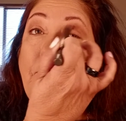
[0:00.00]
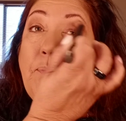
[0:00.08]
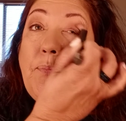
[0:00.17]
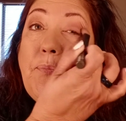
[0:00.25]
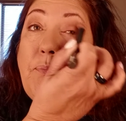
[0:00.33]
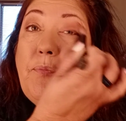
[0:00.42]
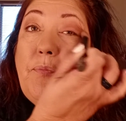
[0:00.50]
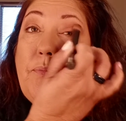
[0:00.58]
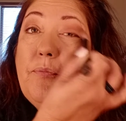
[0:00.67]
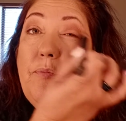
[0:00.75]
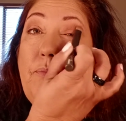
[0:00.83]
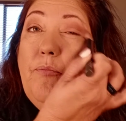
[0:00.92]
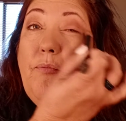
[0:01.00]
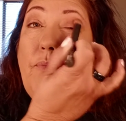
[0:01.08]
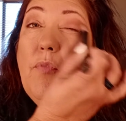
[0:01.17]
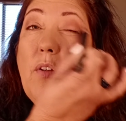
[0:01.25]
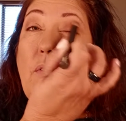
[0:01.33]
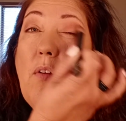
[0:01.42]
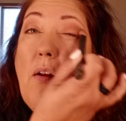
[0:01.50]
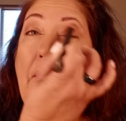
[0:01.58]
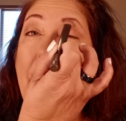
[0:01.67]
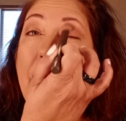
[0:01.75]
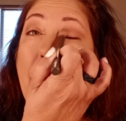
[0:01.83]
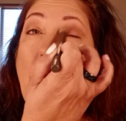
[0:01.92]
Nothing to touch or taste or
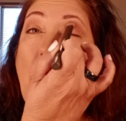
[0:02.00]
smell.